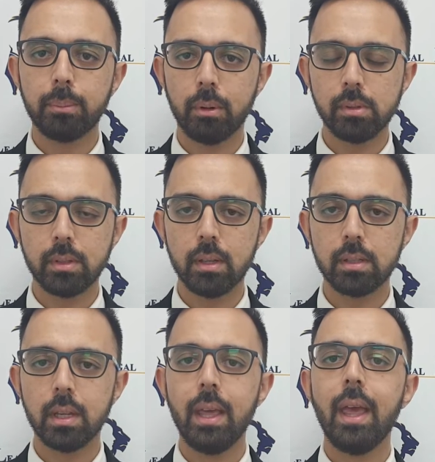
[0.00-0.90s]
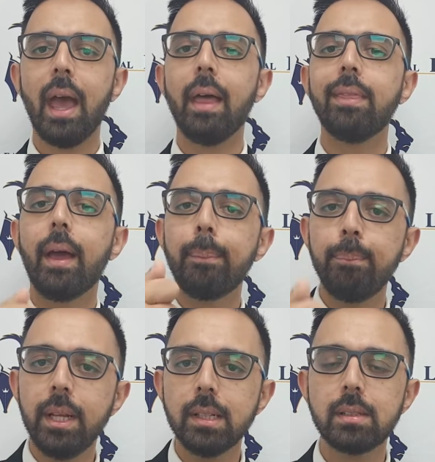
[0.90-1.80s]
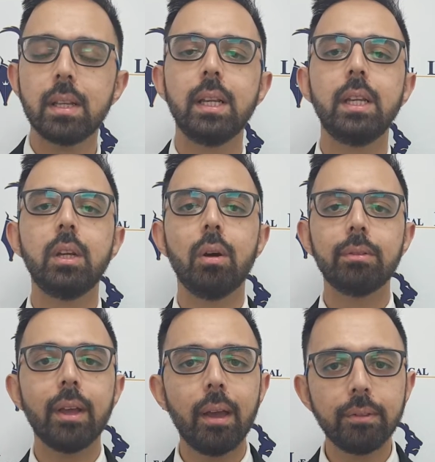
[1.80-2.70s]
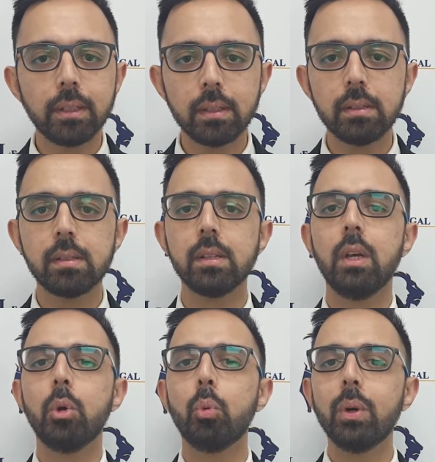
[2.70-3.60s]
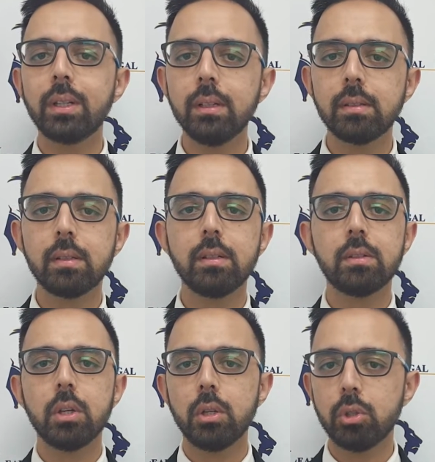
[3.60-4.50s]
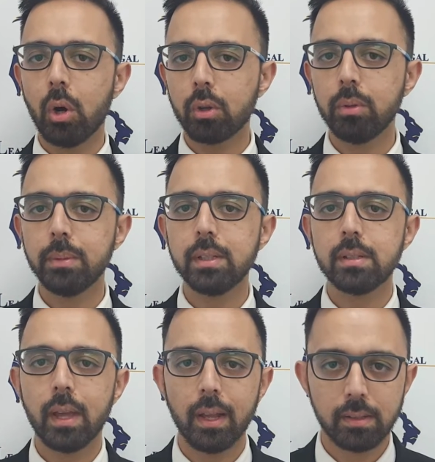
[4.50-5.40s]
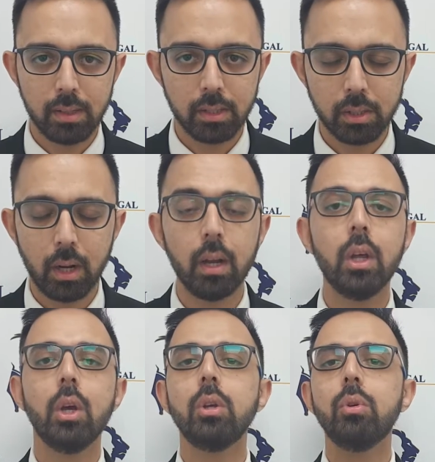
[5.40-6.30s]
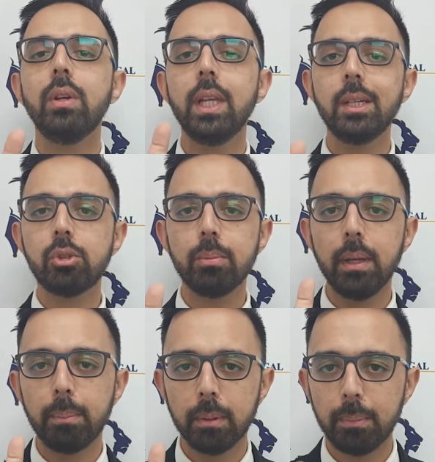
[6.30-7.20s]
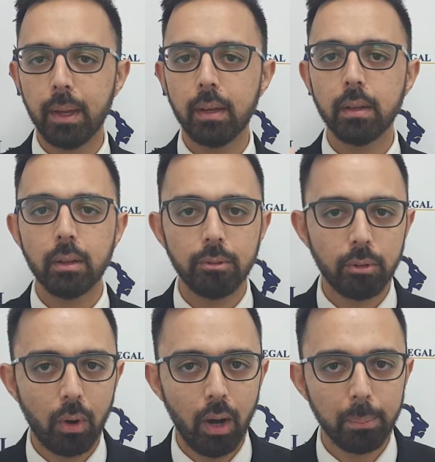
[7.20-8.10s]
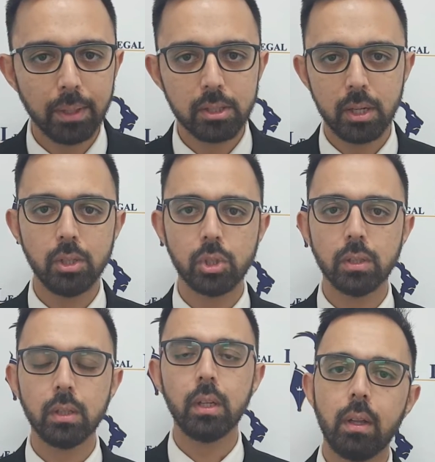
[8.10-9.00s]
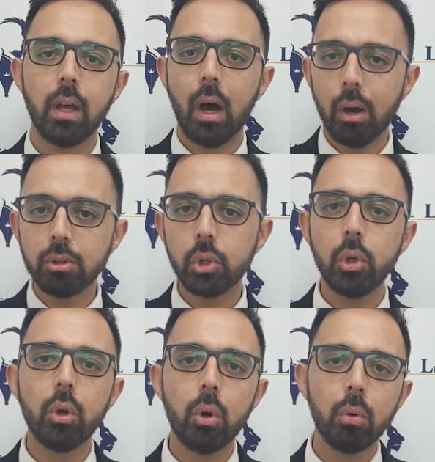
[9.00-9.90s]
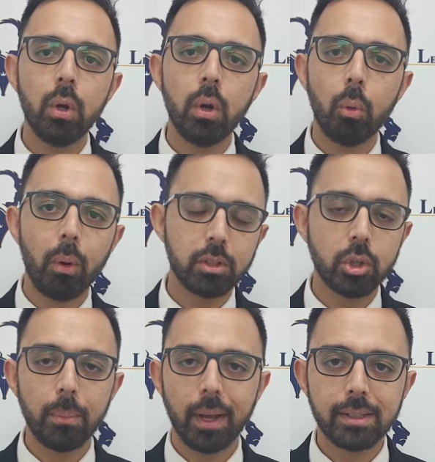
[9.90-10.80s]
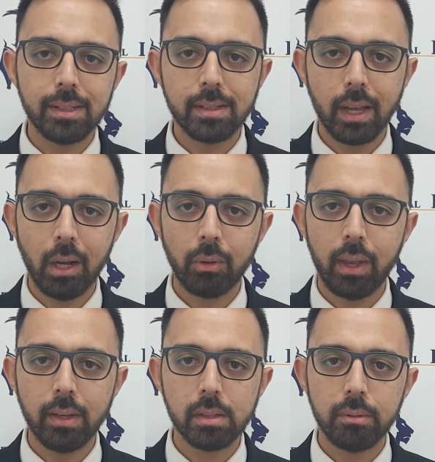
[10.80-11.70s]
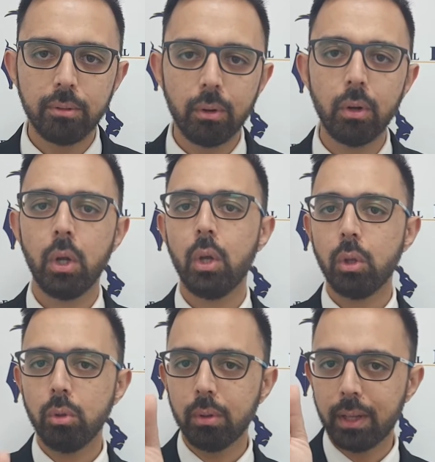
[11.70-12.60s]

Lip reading: process, and that means the leading of evidence, witnesses, documents, etc. You need to be prepared for arbitration. How do you know what your matter is allocated for? You will